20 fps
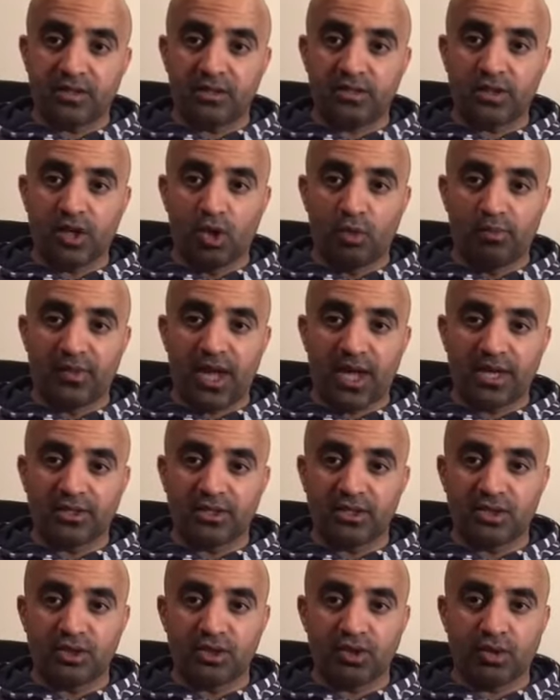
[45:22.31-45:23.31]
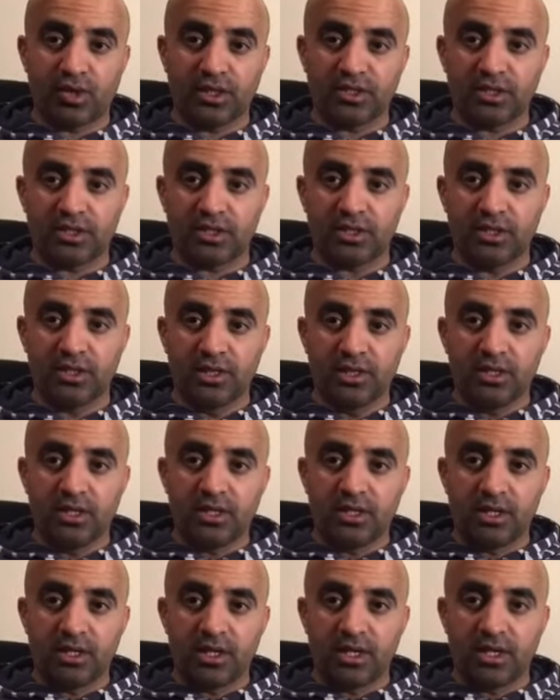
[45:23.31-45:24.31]
So I hope that answers your question
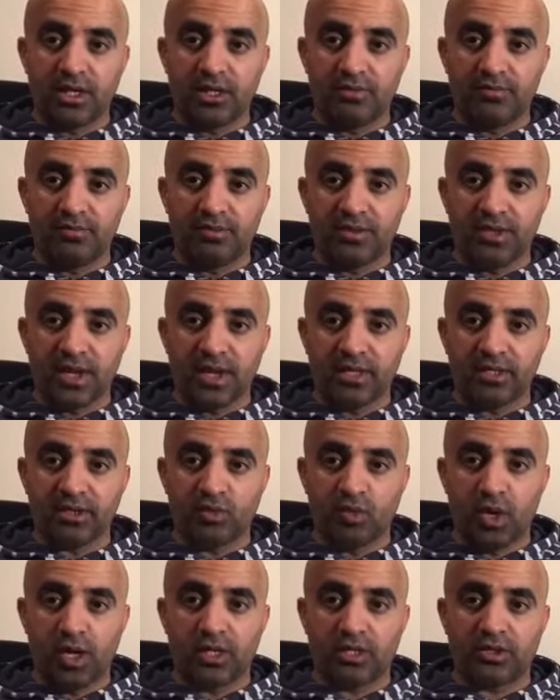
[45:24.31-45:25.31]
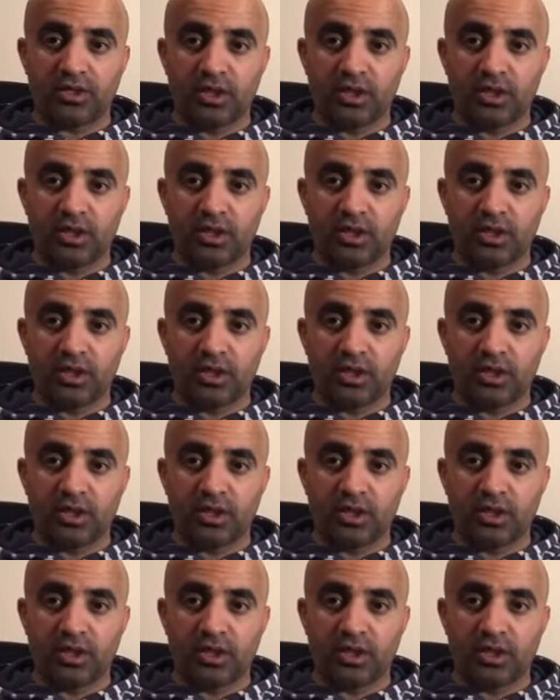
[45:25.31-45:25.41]
as well.